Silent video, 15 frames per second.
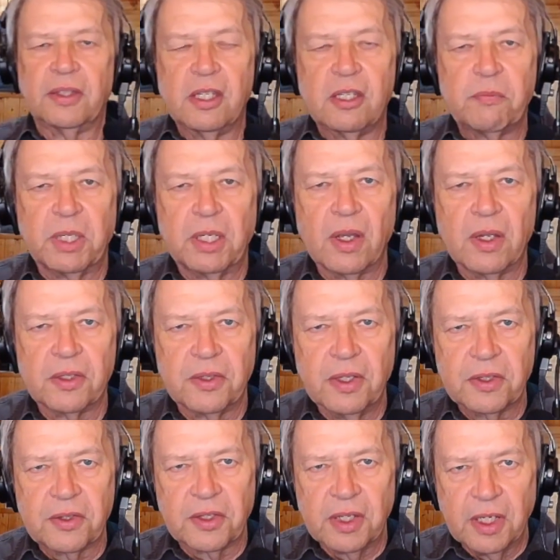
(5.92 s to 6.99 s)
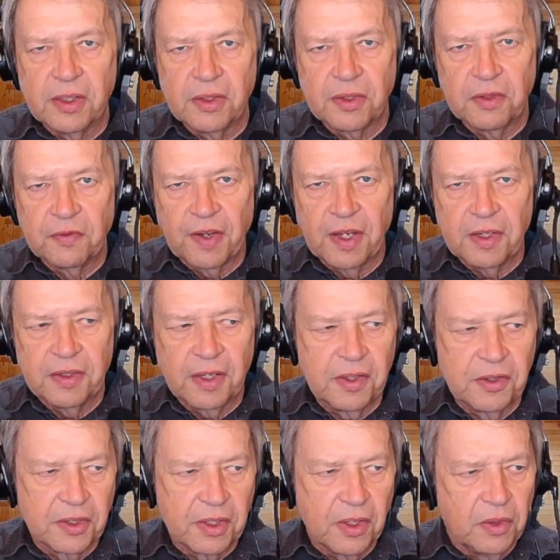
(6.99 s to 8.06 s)
Okay, what are those steps?
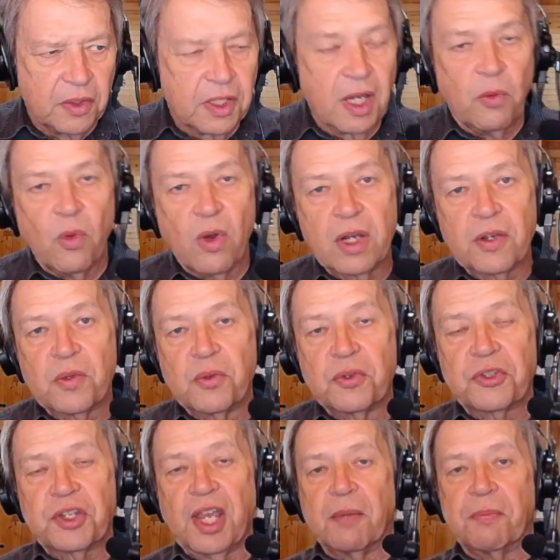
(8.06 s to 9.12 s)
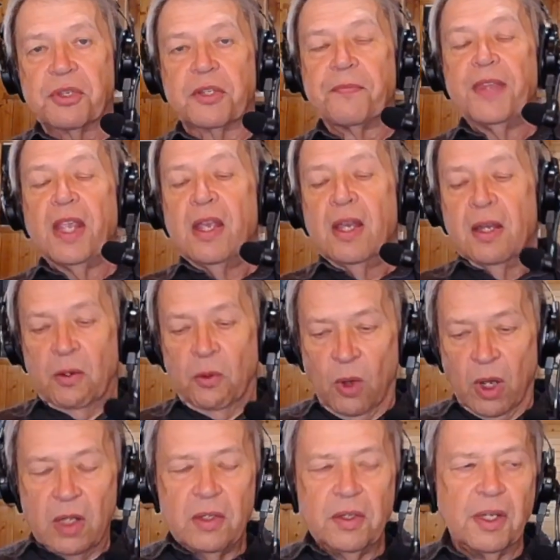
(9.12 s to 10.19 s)
Well, number one is
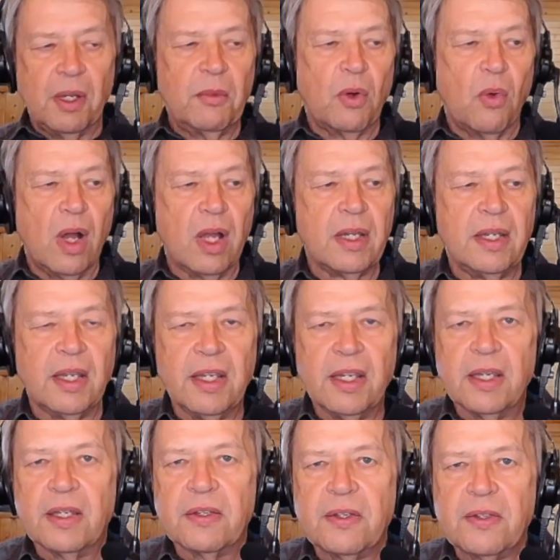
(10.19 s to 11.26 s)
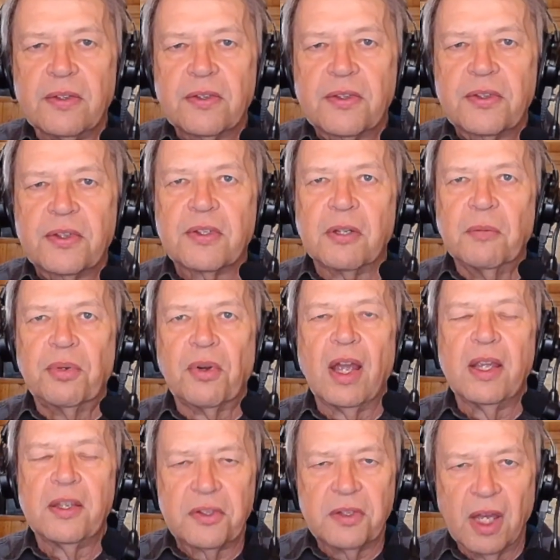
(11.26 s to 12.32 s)
comprised of challenges. Every single
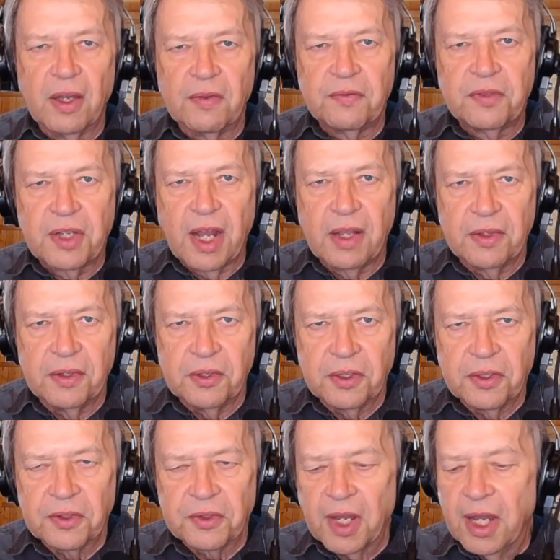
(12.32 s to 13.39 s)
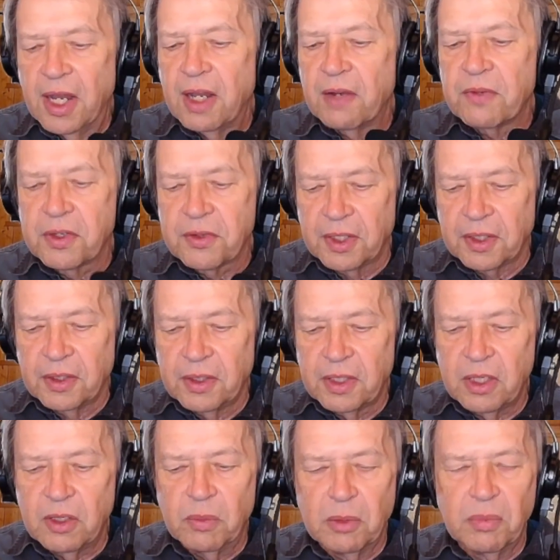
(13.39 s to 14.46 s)
human being on the planet faces
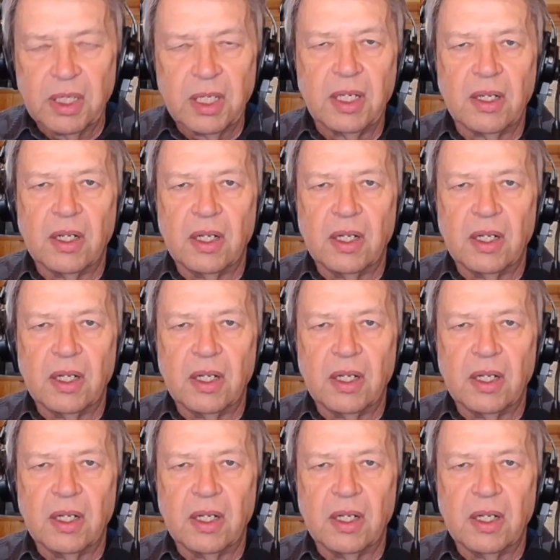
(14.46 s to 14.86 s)
challenges. Now, we